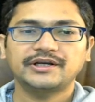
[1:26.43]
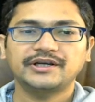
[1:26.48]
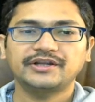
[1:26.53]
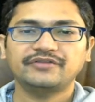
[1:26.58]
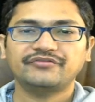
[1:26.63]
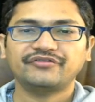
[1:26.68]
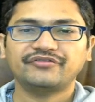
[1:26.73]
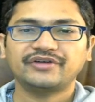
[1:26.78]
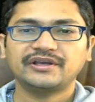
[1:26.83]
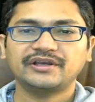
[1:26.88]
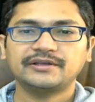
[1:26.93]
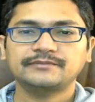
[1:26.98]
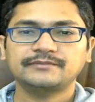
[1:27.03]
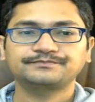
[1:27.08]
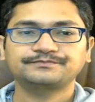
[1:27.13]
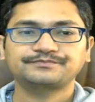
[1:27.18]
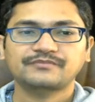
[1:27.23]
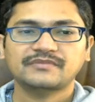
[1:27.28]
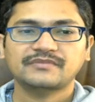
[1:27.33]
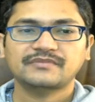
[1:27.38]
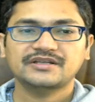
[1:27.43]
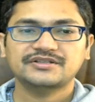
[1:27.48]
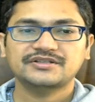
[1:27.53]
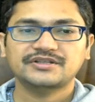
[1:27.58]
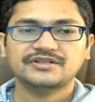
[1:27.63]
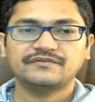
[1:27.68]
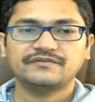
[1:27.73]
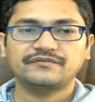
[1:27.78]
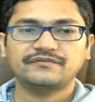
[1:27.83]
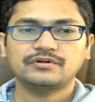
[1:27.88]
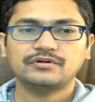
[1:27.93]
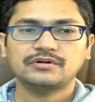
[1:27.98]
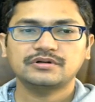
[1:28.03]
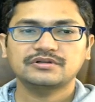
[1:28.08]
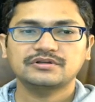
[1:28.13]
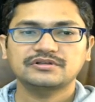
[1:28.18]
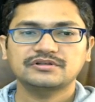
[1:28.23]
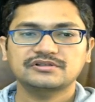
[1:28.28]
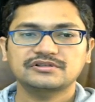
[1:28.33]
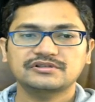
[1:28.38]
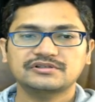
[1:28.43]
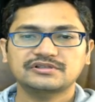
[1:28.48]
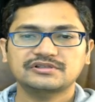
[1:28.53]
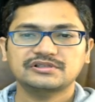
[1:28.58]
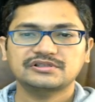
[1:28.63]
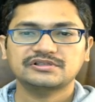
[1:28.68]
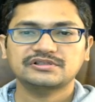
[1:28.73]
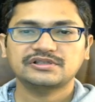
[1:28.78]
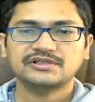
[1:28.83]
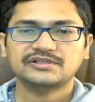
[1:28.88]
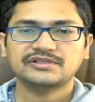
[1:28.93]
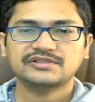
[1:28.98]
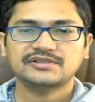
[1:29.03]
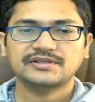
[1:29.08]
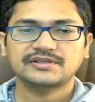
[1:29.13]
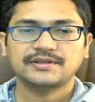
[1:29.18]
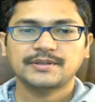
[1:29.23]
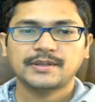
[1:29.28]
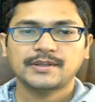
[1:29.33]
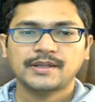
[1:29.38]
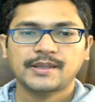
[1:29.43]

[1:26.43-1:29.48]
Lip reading: d5, c4, c6,